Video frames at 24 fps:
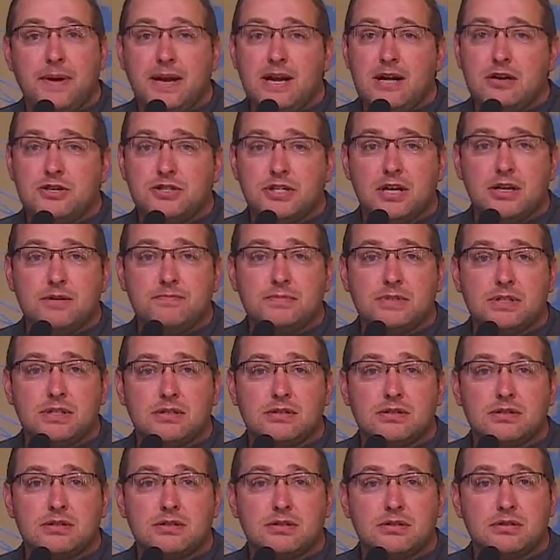pair jumped,
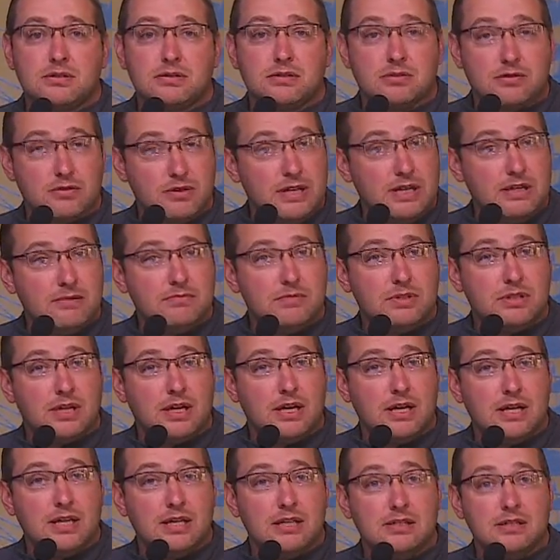screamed,
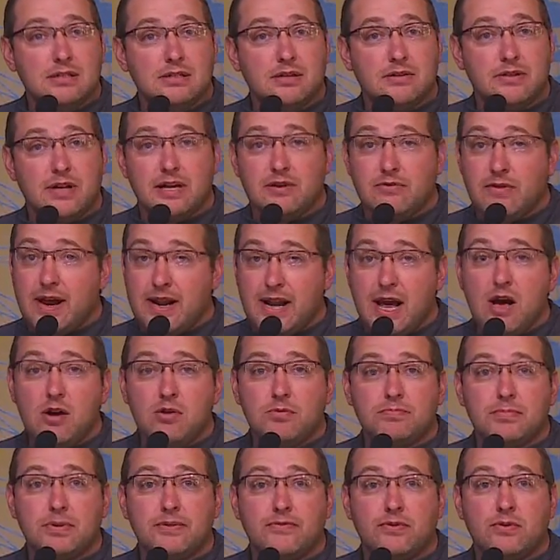and then ran
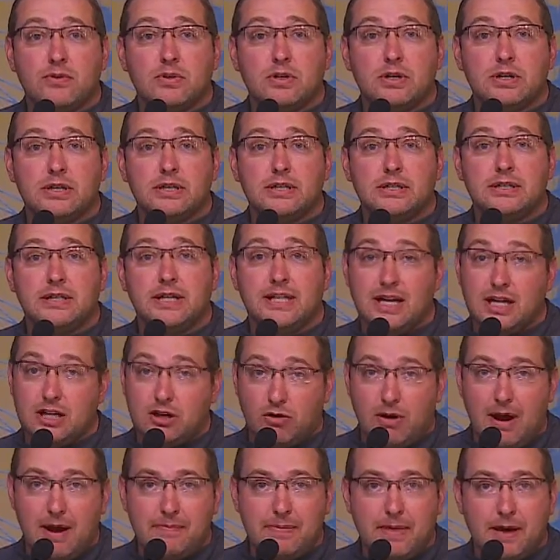out before he could
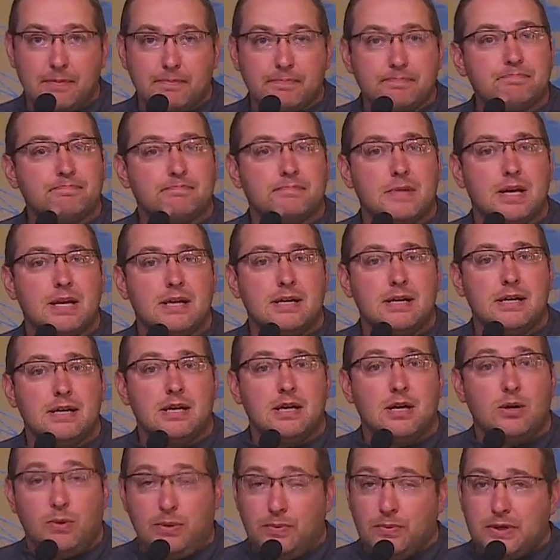grab them.
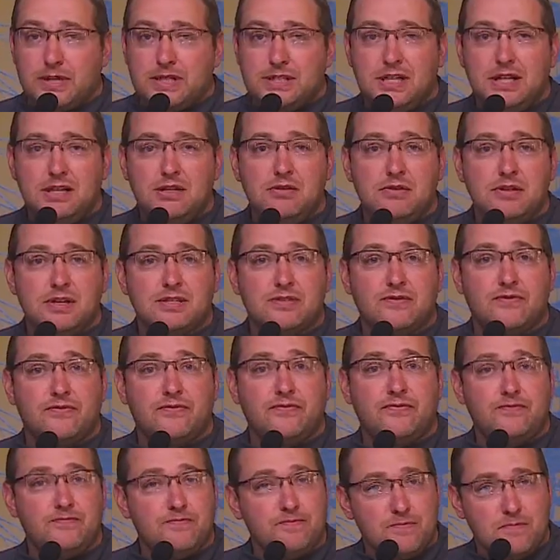We will continue this
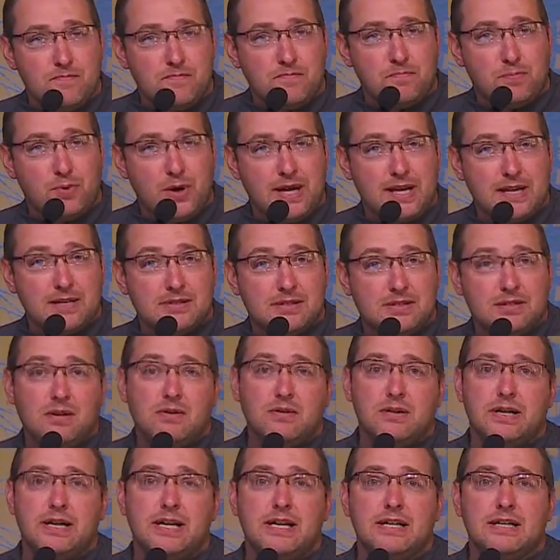breaking
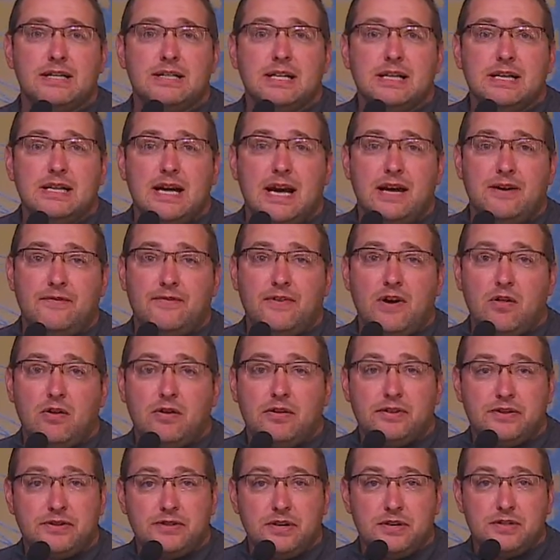story and follow
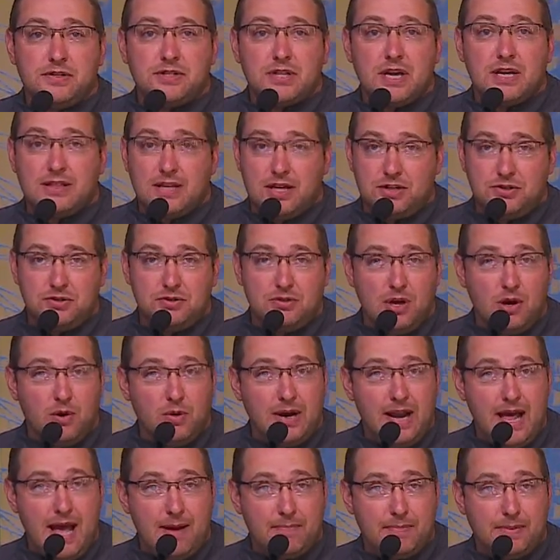the search and let you know
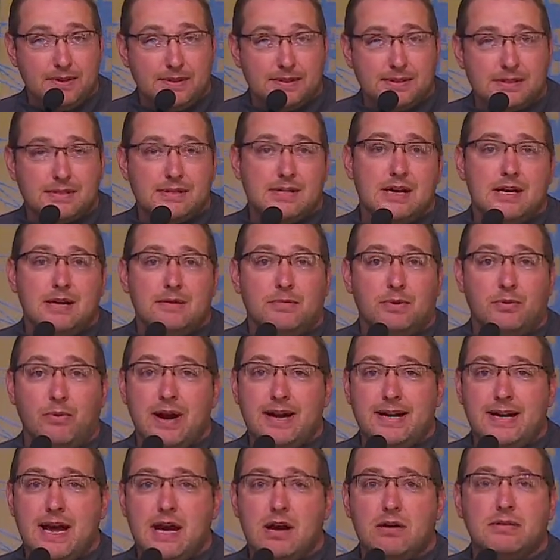what happens. But
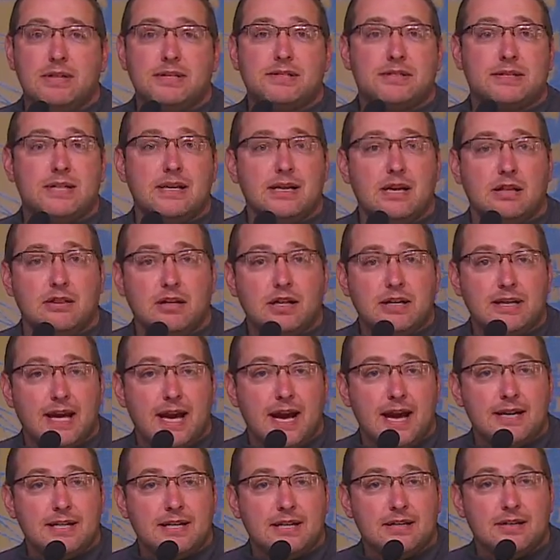right now, let's get a look
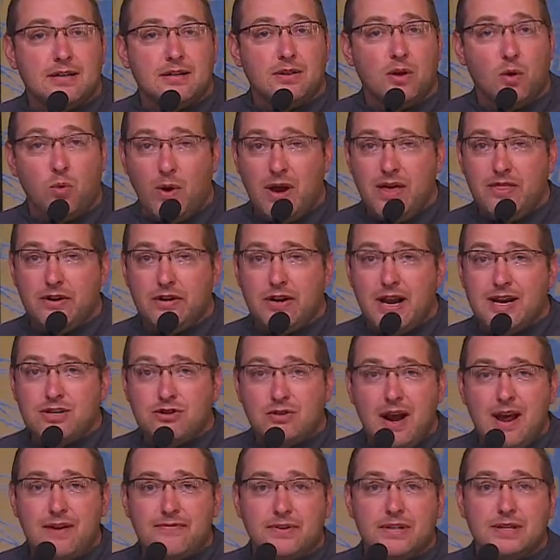at the weather and
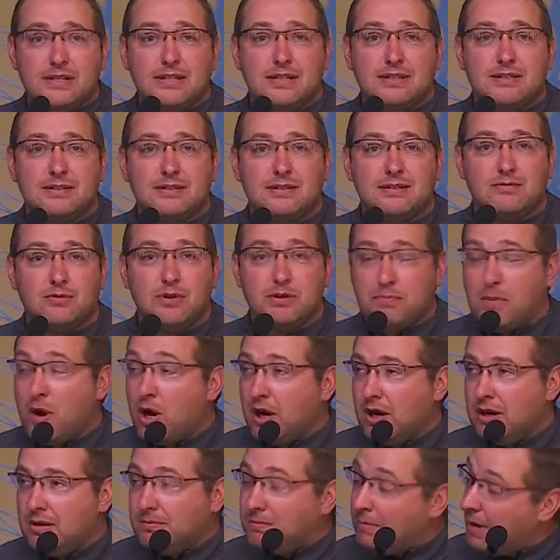traffic with
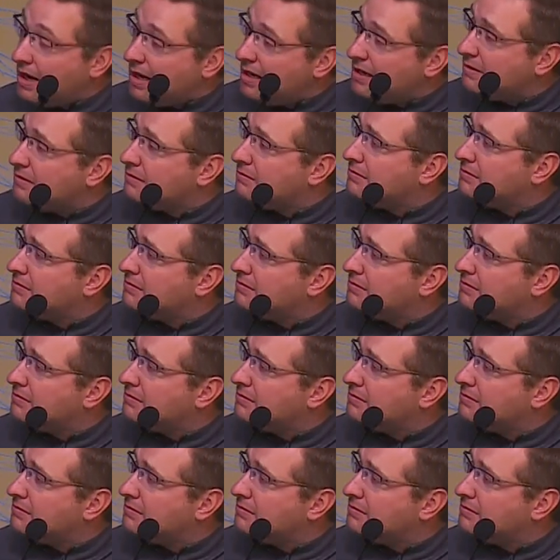Mara. Mara?